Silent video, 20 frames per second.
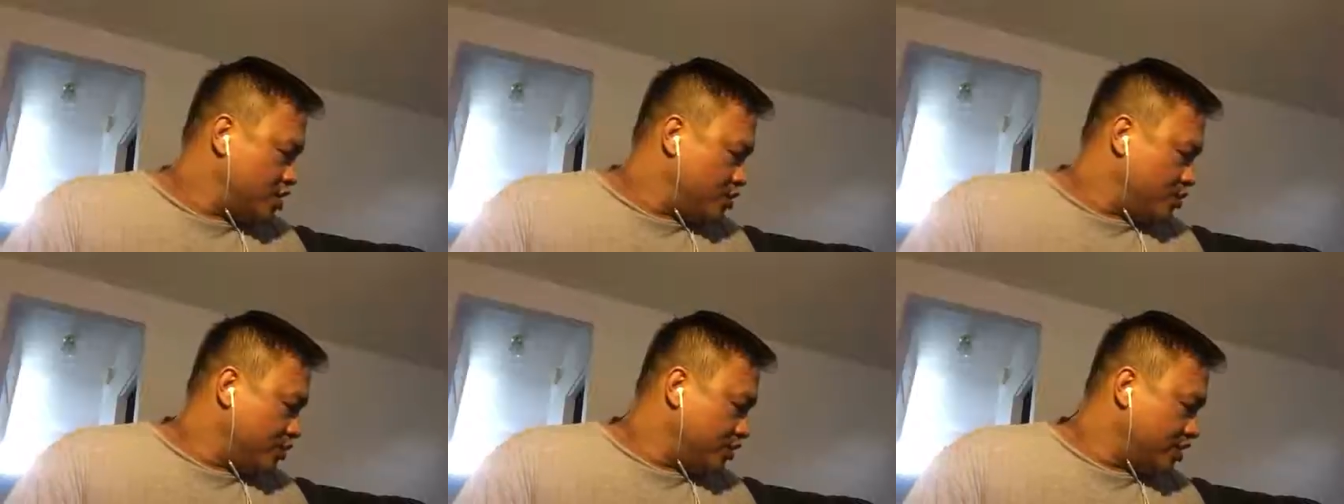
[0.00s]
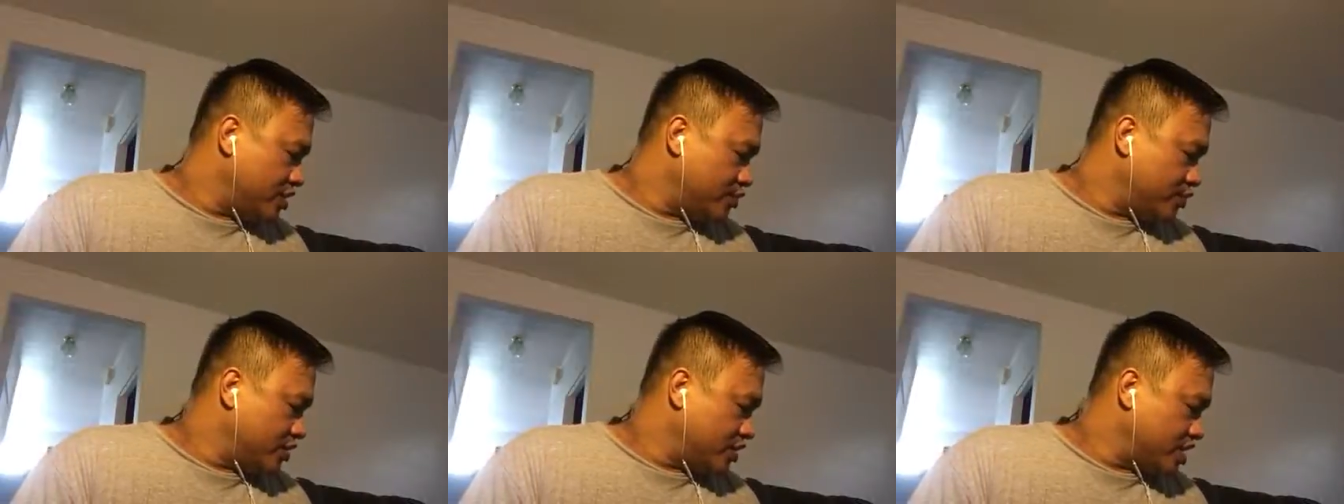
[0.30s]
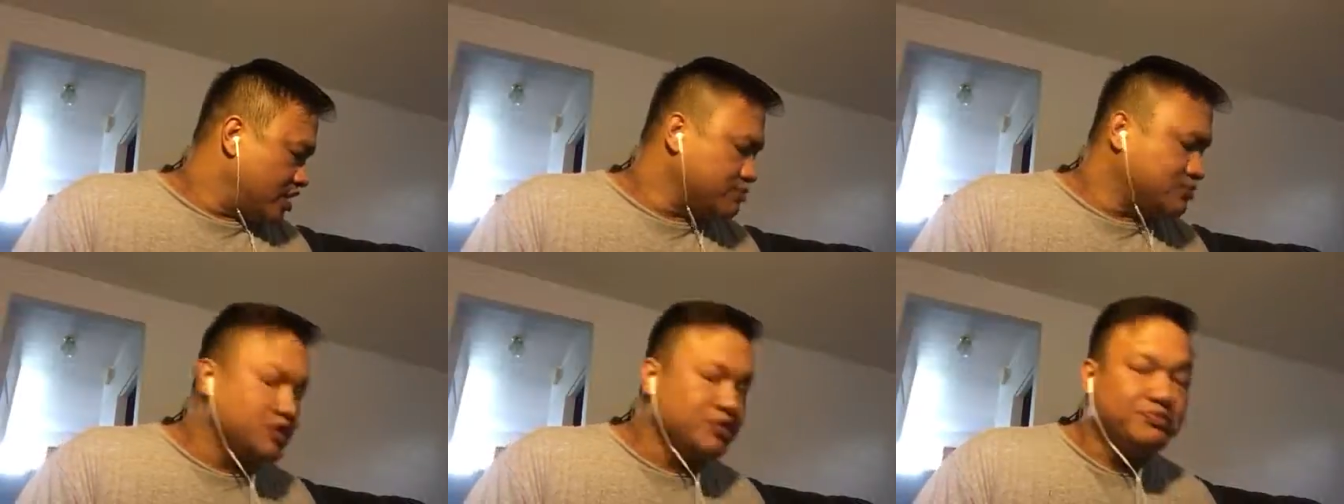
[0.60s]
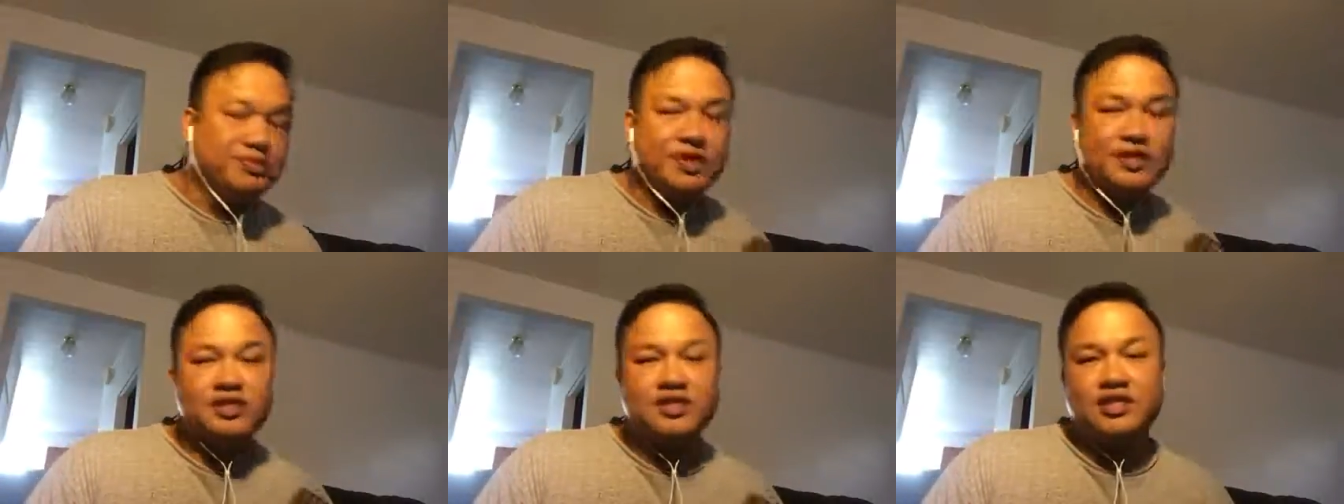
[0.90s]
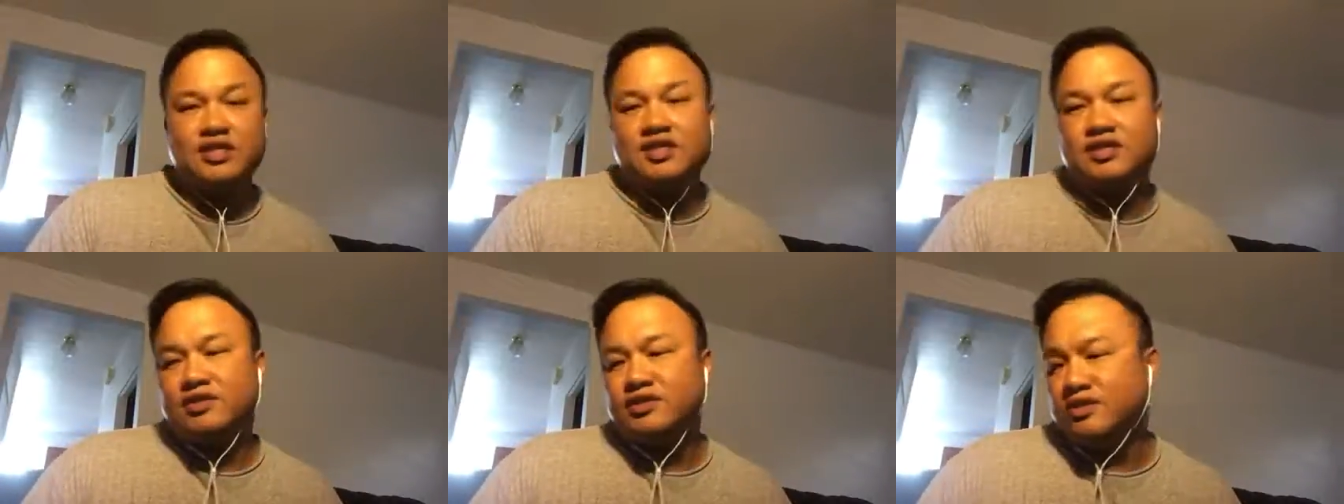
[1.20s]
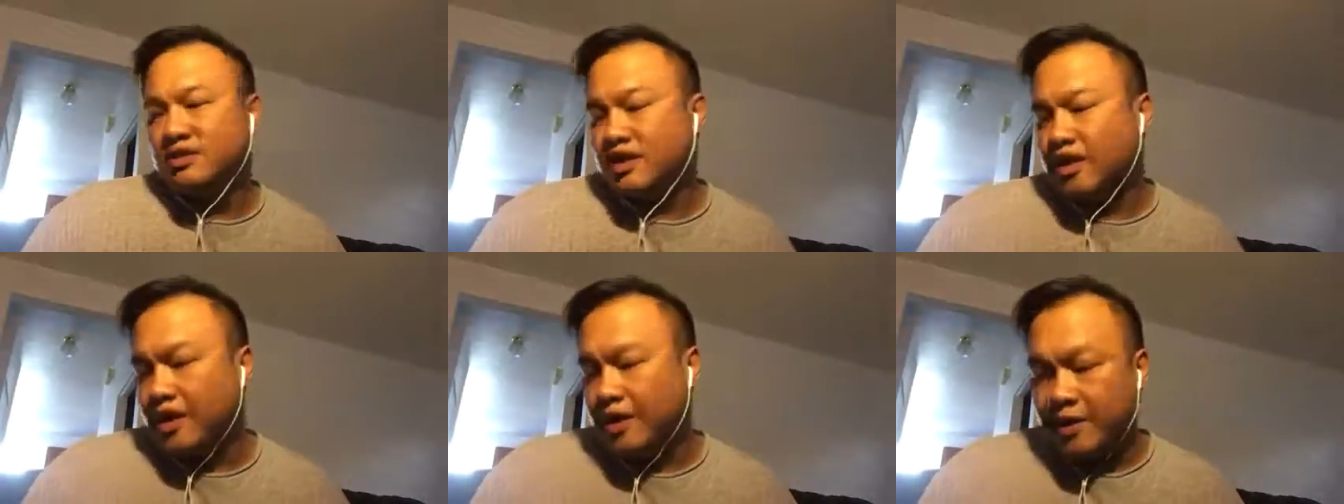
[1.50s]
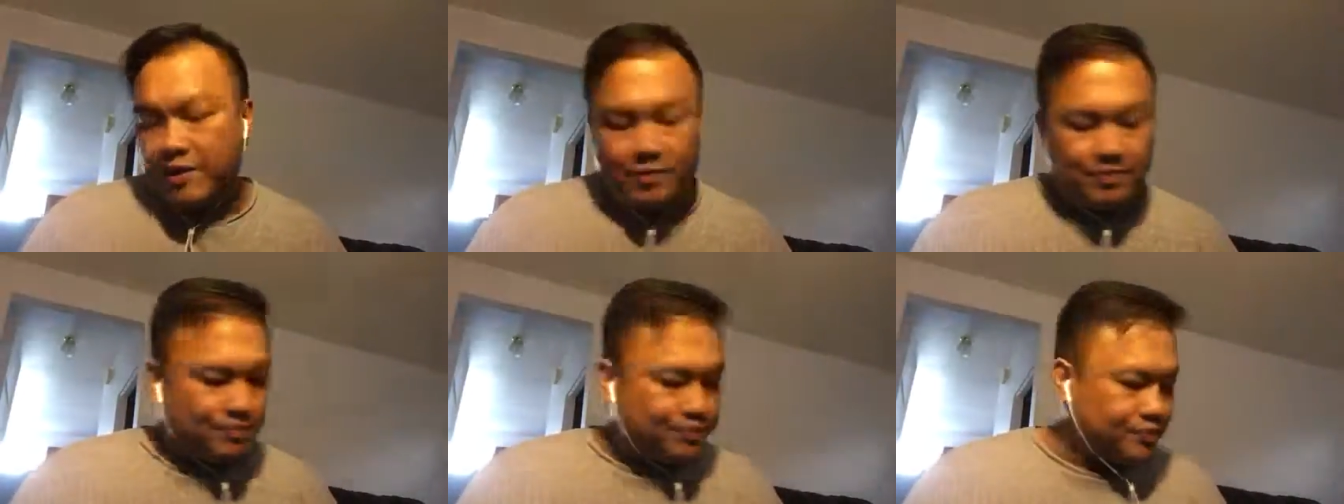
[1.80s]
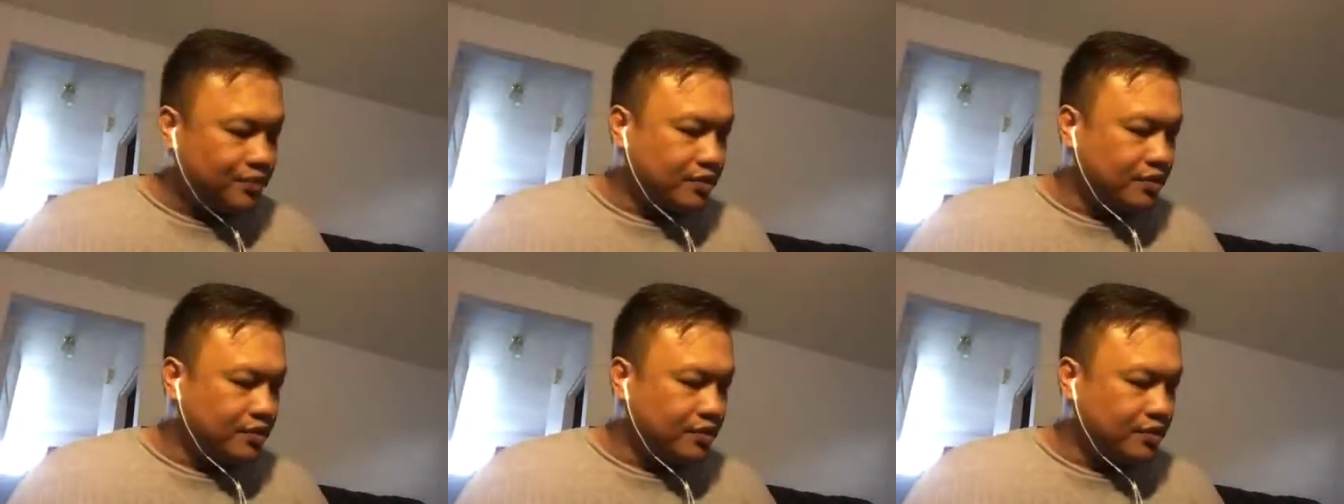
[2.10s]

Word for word: when it, when it comes to business, um,